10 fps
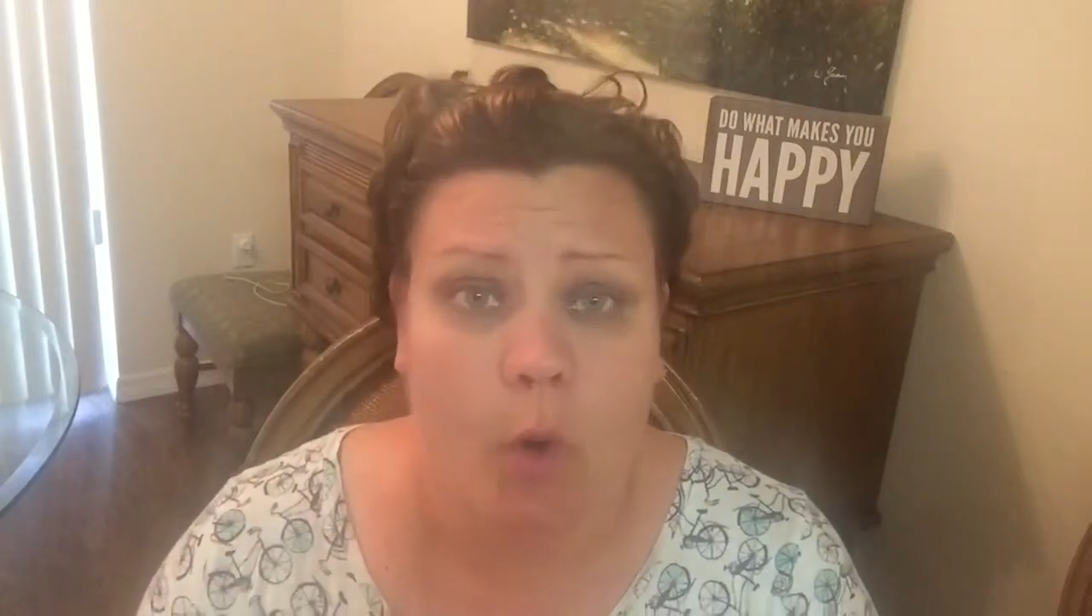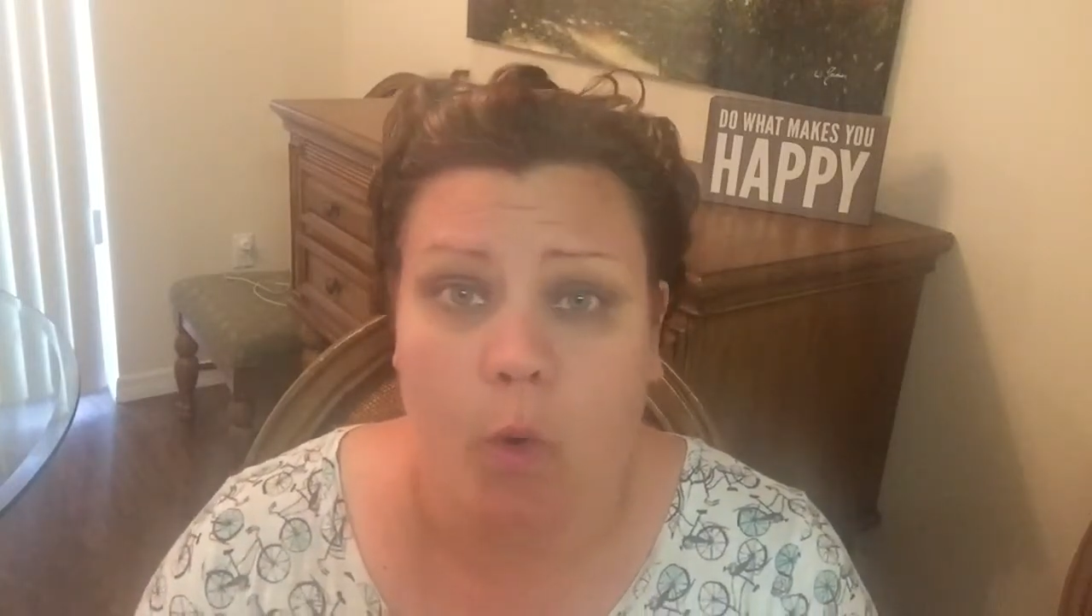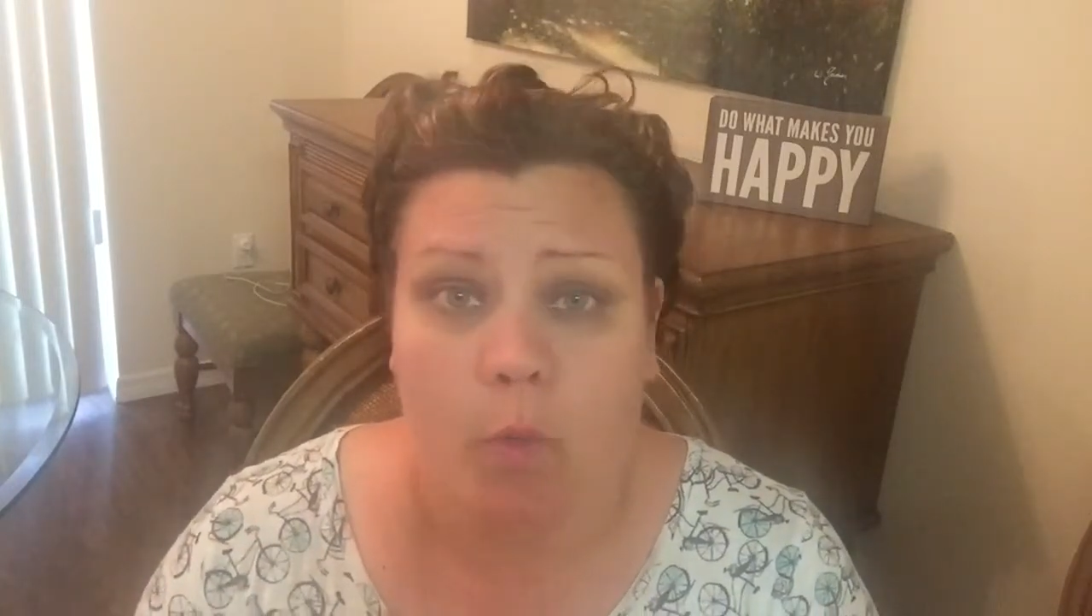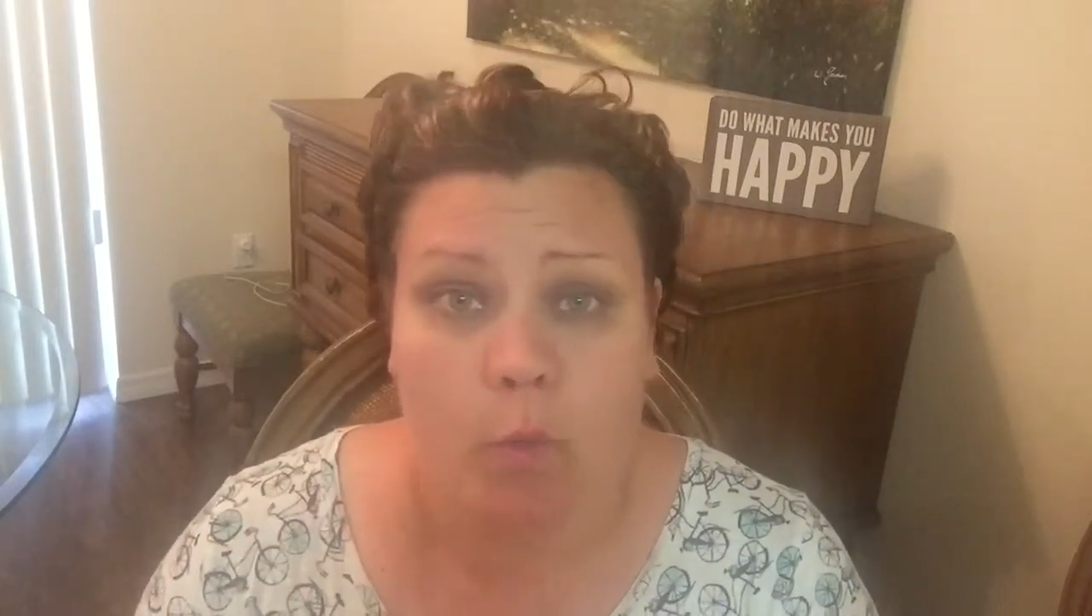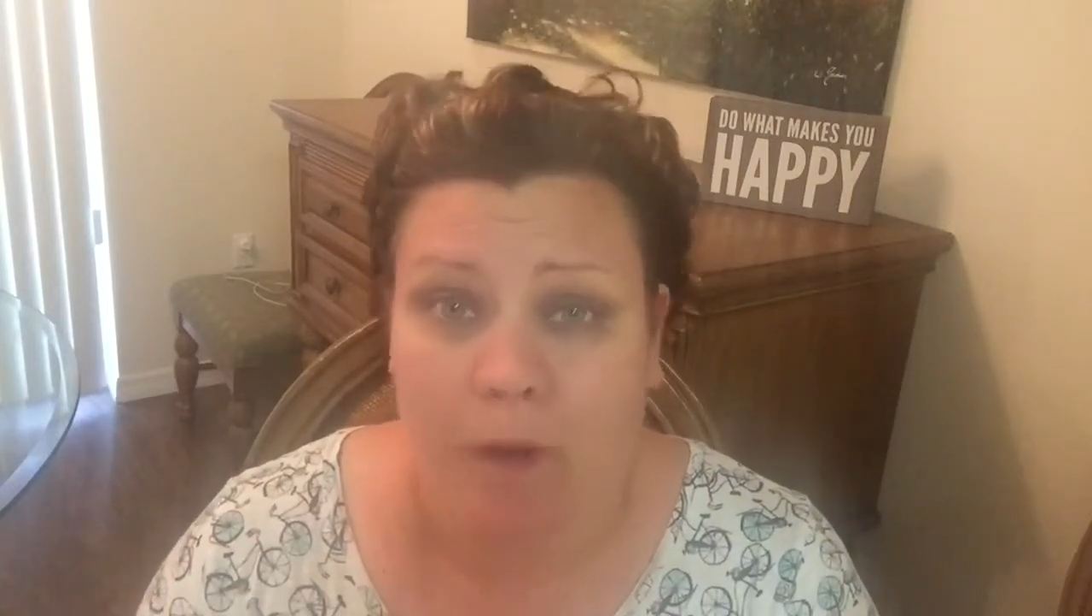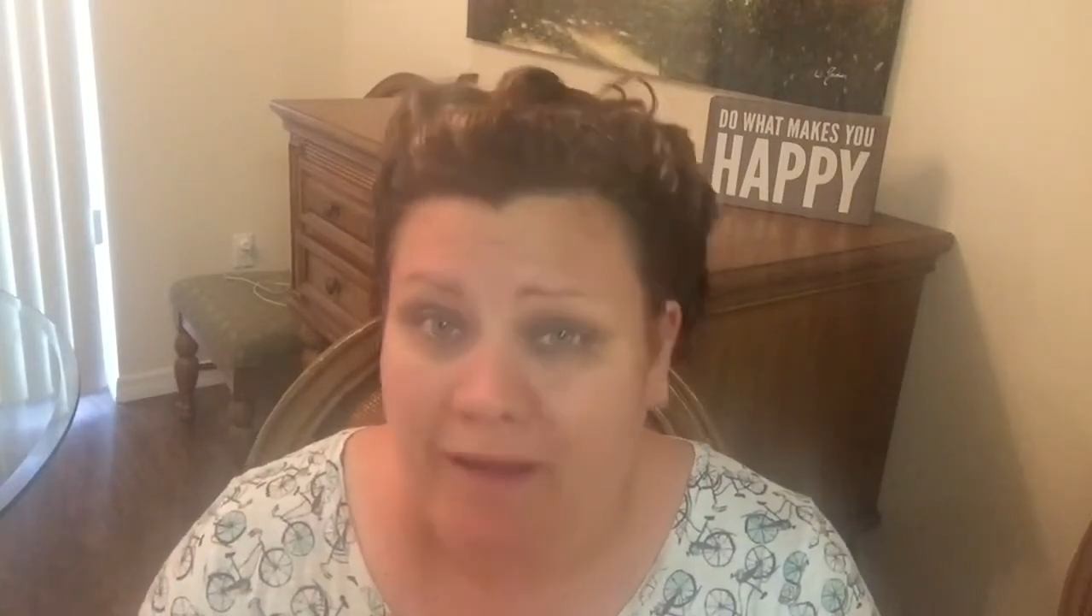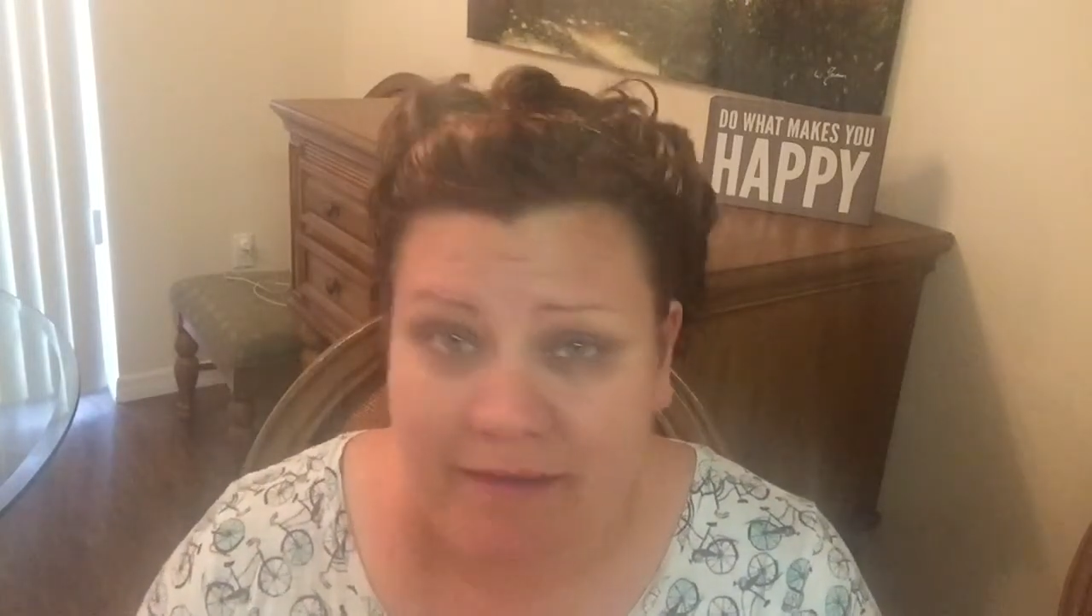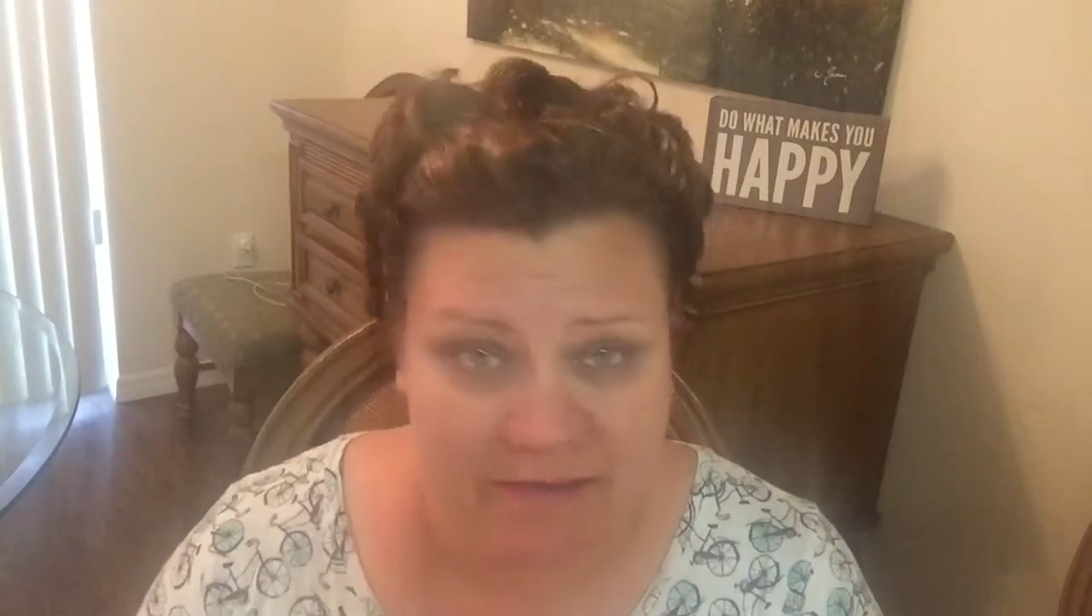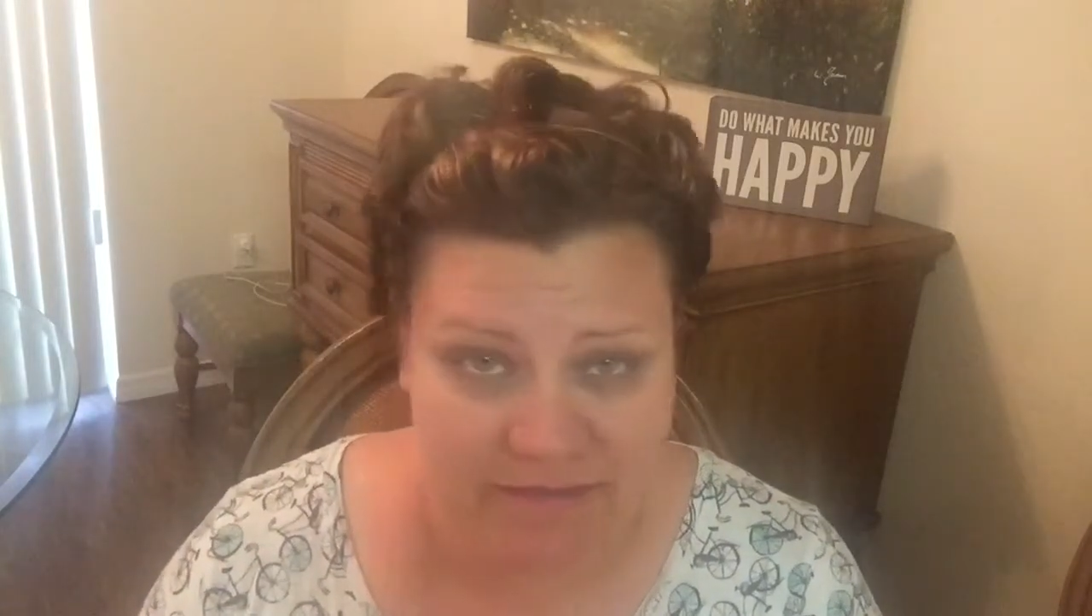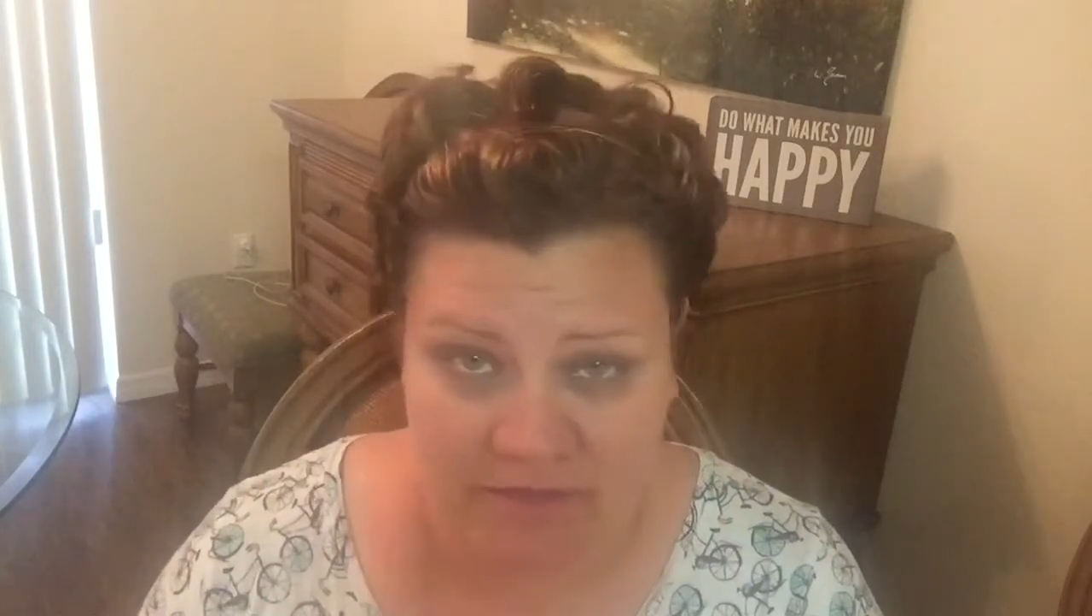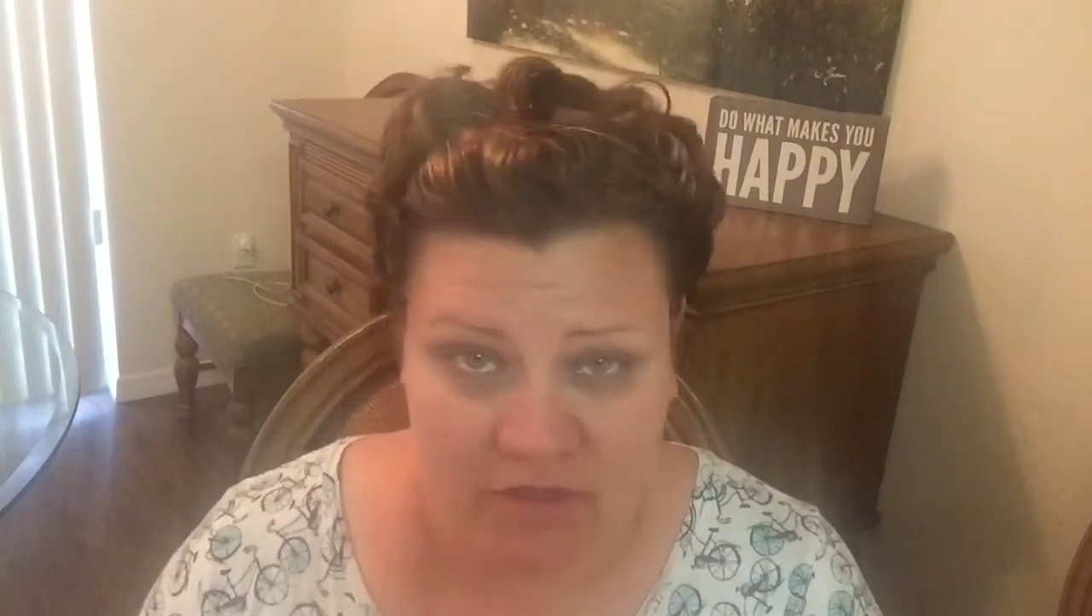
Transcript: or what is the